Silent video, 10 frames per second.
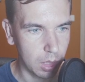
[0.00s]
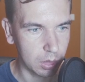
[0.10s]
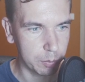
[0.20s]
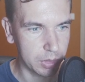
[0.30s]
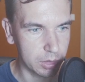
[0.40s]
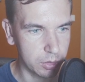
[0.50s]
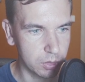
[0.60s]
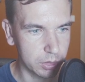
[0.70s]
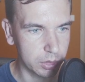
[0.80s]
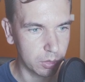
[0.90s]
unlimited
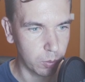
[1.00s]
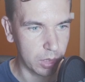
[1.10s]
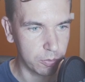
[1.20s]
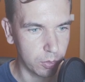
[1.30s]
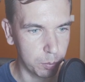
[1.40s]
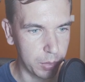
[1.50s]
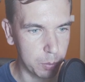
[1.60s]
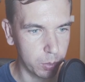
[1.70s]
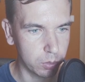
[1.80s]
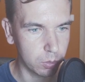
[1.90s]
usage way for
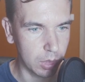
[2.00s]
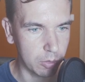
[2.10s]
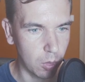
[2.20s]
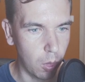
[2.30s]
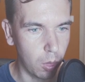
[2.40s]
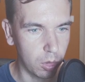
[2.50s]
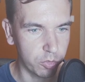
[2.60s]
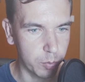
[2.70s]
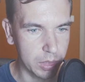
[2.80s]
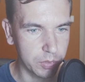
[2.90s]
people to have all
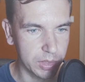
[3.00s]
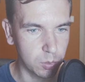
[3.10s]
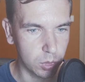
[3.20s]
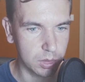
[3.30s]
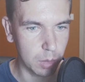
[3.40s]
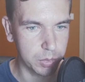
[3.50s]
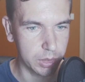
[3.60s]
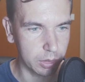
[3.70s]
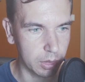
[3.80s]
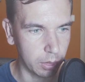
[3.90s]
of Matrix, WhatsApp,
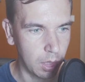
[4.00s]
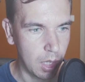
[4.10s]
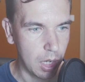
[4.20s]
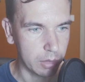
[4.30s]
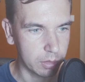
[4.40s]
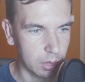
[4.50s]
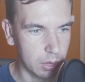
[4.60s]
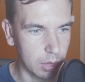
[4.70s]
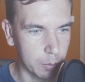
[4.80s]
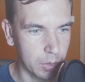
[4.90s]
Signal and
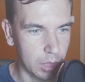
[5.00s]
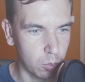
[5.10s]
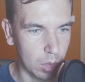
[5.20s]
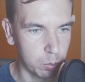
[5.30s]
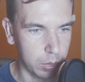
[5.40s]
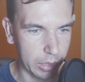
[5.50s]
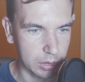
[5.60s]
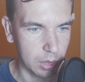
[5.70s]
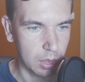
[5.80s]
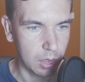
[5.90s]
Telegram in one
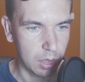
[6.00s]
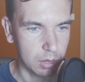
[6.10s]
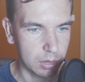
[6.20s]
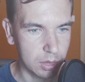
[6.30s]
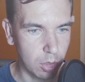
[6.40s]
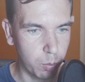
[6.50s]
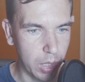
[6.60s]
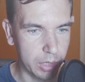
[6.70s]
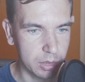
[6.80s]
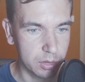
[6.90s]
place. That's a
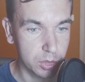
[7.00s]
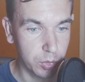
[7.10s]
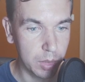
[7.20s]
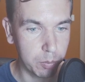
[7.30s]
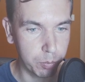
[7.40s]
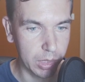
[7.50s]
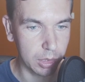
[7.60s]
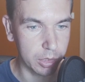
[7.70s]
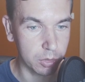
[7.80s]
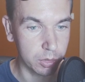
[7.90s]
combined 3
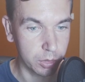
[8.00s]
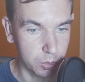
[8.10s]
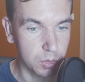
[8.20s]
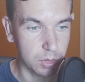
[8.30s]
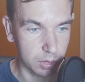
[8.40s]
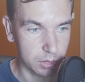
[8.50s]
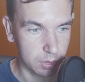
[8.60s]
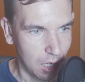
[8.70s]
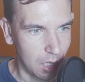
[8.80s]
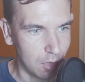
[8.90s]
billion users.
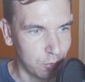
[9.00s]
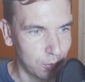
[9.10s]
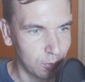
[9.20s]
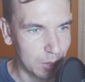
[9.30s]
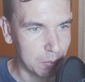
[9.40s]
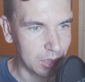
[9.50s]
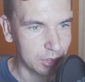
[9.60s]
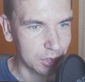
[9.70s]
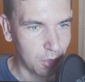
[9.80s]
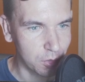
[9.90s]
A fully
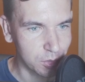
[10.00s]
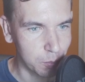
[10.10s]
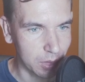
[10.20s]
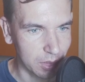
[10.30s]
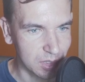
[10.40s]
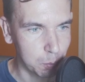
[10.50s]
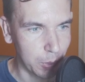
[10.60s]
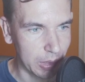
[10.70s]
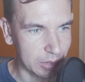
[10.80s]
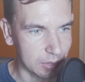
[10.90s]
managed consumer
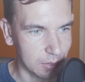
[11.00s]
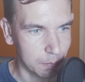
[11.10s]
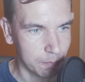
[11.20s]
experience.